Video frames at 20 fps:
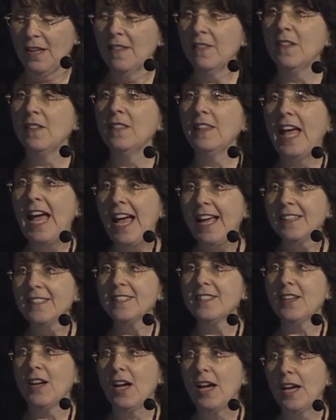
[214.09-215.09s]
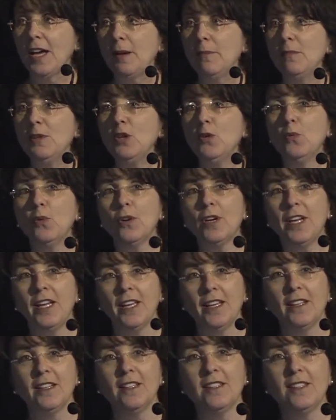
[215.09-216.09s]
the last time you were
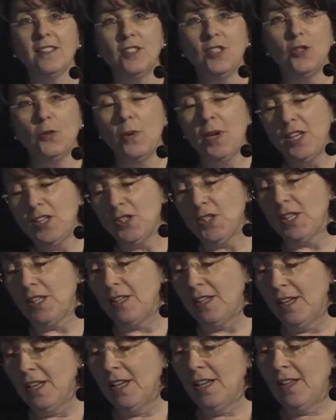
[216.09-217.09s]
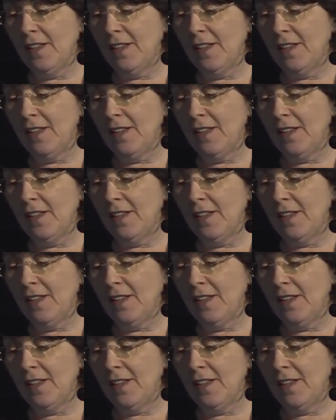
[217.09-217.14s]
in a situation